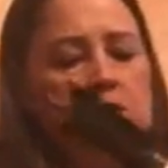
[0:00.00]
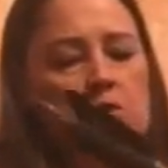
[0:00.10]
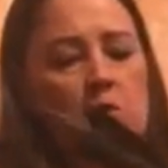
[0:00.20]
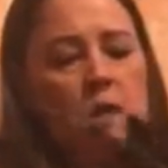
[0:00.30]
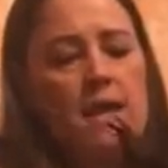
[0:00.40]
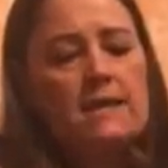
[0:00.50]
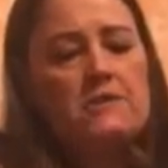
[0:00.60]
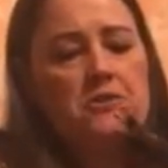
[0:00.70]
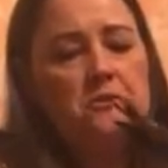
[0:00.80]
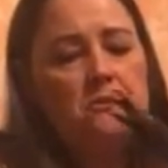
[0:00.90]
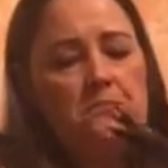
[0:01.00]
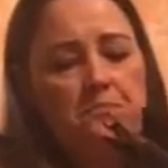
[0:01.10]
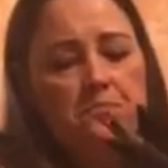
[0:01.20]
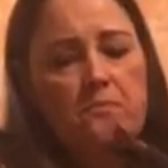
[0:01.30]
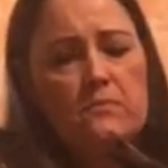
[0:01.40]
So what I do,
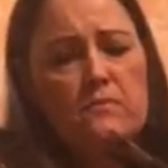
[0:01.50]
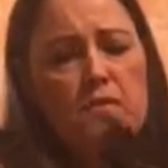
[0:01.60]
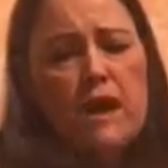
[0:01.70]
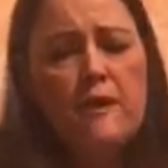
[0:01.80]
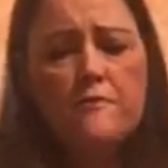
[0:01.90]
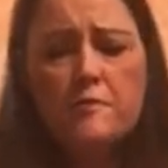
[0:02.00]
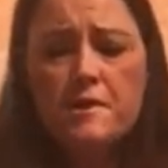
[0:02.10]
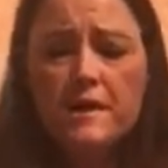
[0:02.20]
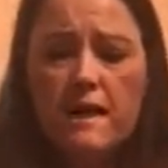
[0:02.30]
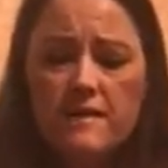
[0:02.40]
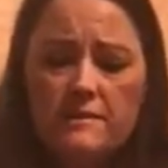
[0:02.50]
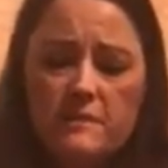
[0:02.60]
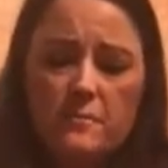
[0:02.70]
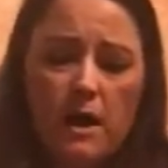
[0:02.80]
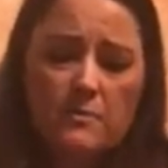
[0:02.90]
I've already got
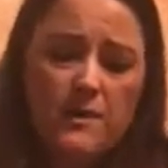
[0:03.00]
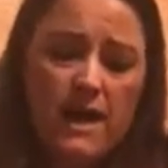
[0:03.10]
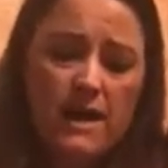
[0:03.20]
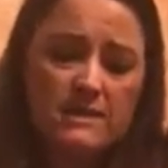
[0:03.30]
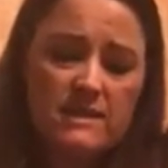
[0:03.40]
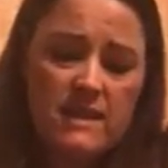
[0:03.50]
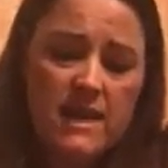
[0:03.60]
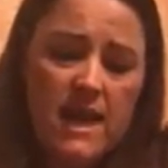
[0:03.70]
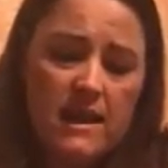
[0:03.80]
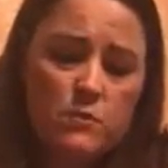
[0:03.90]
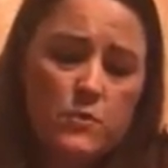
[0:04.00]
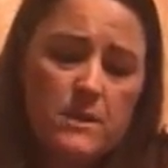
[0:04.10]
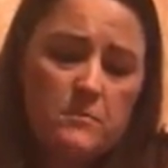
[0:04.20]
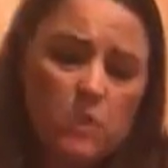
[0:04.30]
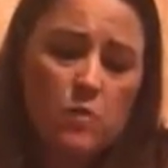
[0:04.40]
the Bobcat and
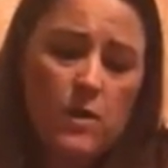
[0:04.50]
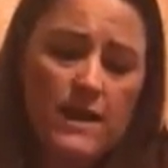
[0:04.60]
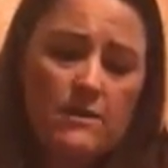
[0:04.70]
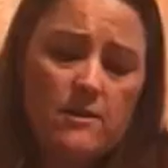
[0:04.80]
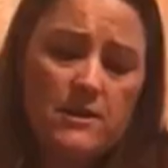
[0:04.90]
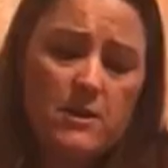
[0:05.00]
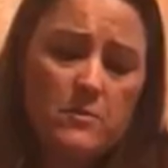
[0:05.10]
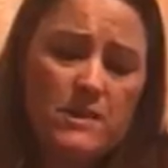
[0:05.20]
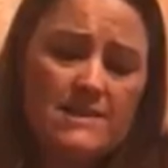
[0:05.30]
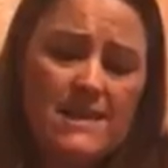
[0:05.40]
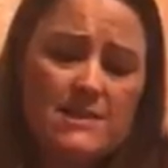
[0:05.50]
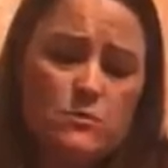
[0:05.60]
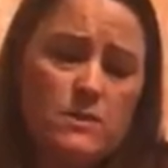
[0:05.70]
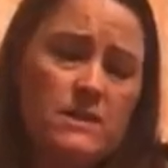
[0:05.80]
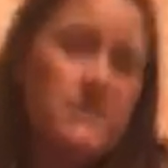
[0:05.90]
Webelow rank on here because
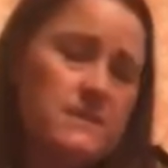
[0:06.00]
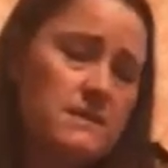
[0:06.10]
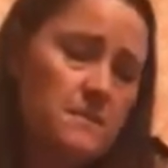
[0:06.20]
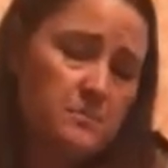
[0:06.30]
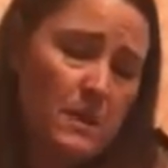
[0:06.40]
that's when this